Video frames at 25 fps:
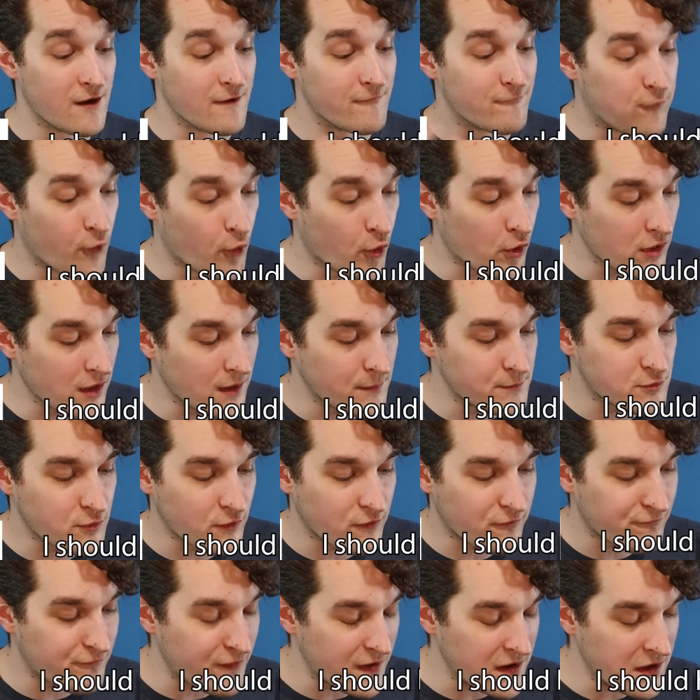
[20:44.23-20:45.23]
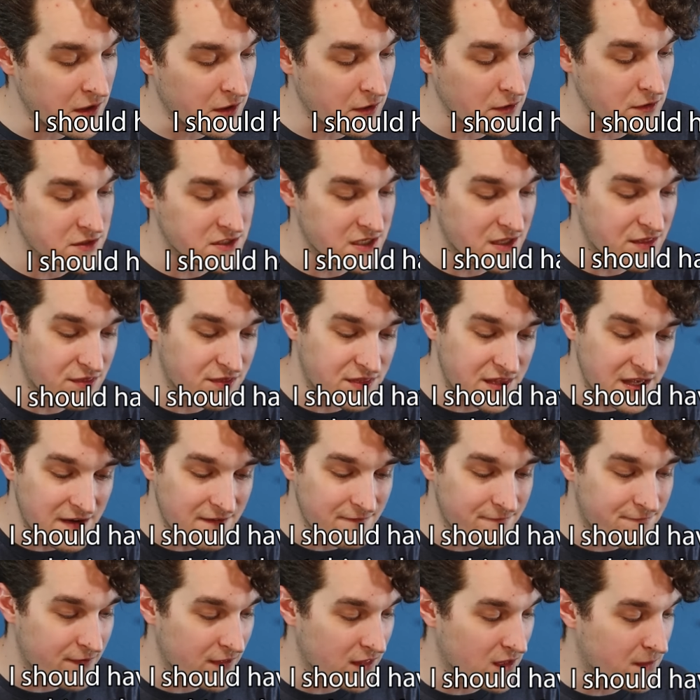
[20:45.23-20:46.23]
forelimbs with fingers and
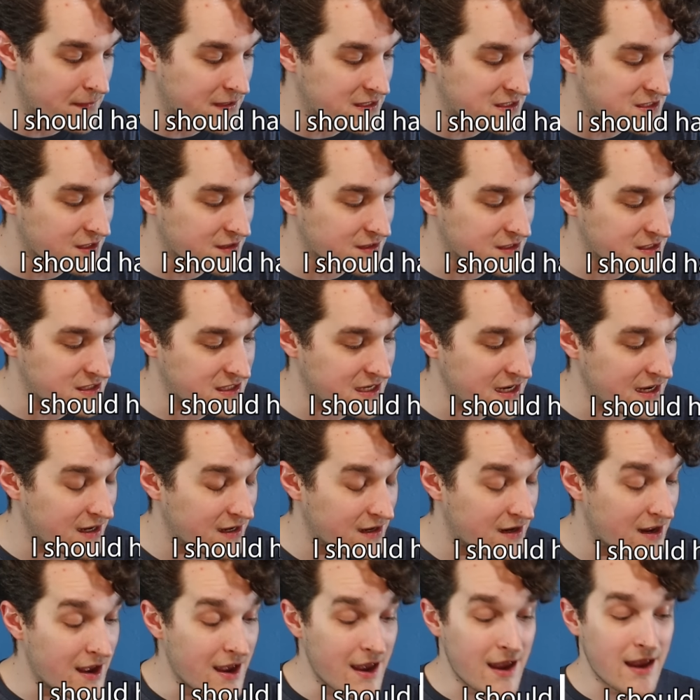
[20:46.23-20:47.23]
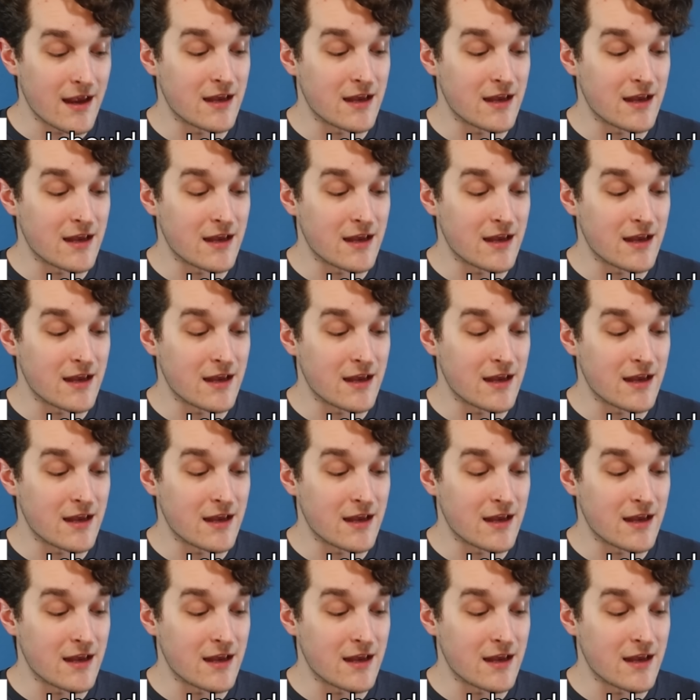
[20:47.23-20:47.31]
thin filaments on the skin,